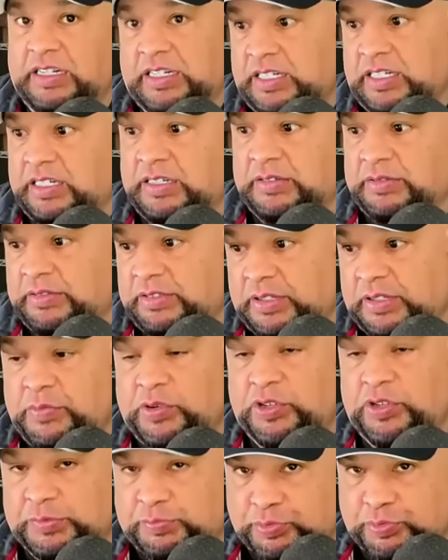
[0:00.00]
the
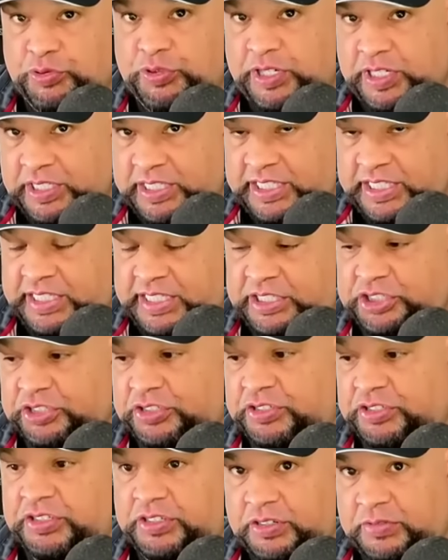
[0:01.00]
most brutally
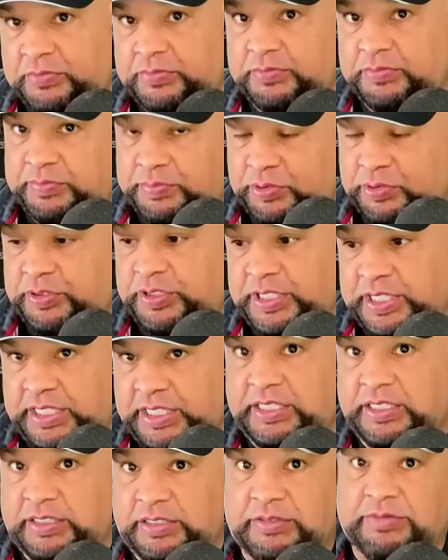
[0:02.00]
injured or
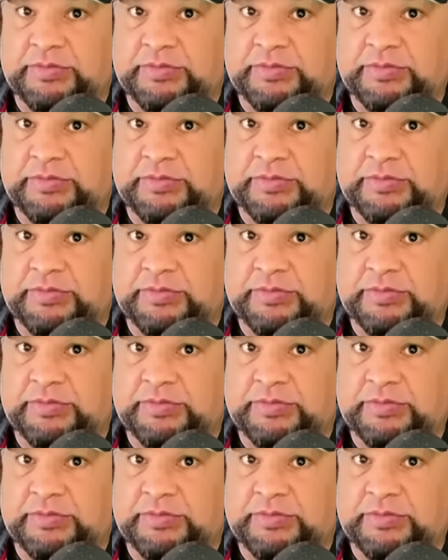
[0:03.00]
brutally,